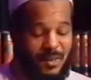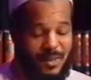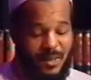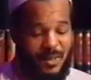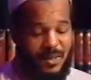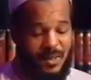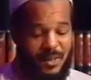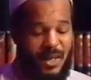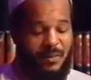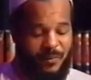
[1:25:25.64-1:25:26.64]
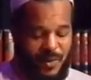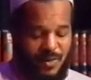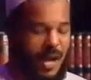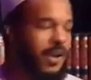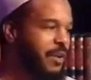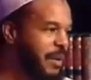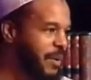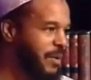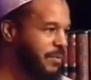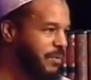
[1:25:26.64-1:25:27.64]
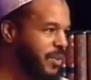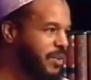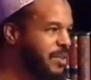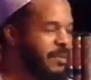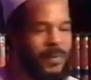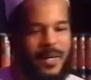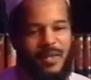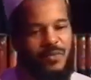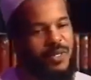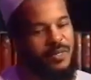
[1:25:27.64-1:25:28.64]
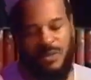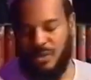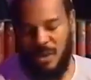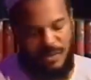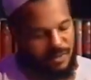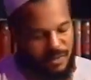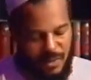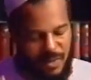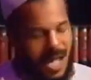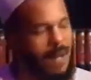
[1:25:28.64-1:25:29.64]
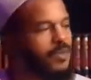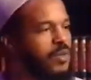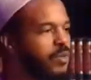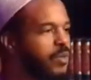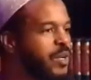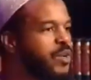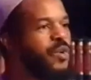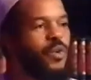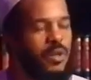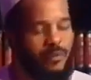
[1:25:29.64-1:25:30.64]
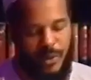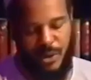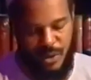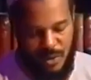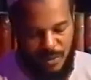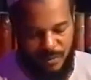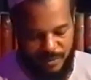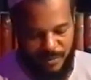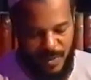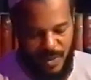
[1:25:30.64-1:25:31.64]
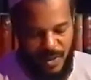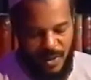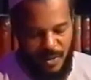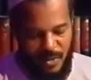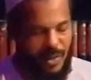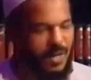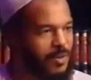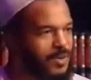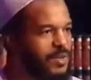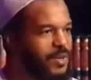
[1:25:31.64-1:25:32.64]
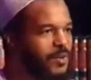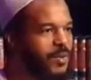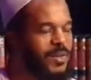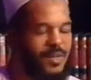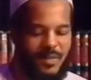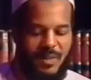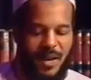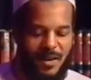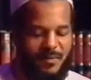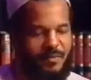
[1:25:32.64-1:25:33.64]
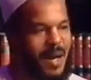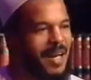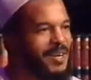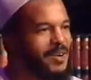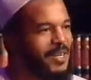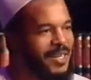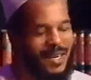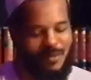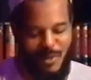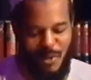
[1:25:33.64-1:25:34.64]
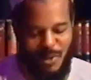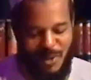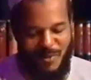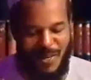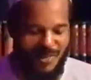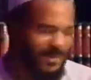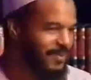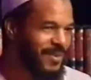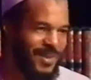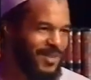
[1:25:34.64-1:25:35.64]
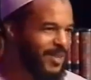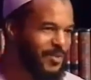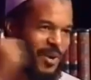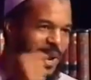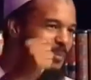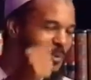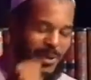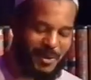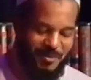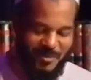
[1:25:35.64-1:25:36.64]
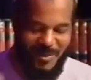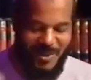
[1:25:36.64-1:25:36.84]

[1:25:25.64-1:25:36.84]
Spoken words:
the Gulf, in Saudi Arabia, because this is a place where it's just absolutely no conversions. So he was, one of these kind of pioneering kind of souls. He felt, this is where I'm going.